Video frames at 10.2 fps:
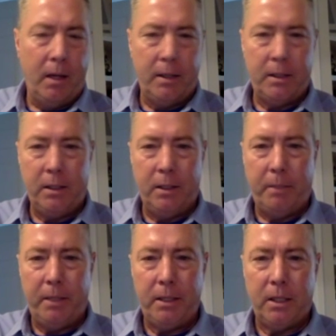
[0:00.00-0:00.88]
and I see
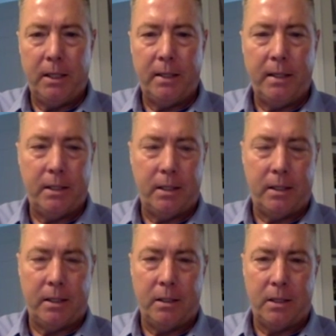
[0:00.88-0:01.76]
the patient at day
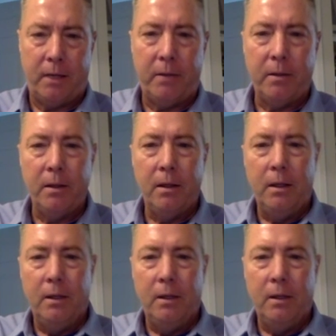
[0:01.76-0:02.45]
six and seven